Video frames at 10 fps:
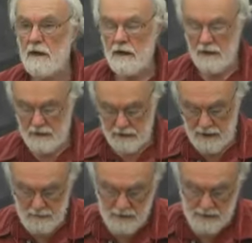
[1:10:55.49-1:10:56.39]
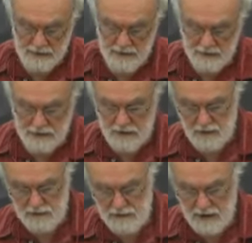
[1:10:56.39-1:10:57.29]
and, and what gets
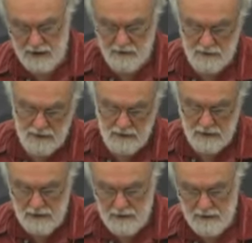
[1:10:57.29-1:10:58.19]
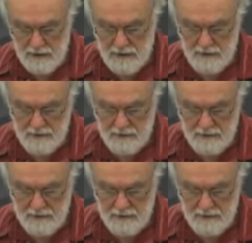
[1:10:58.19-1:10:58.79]
unsold and how uh,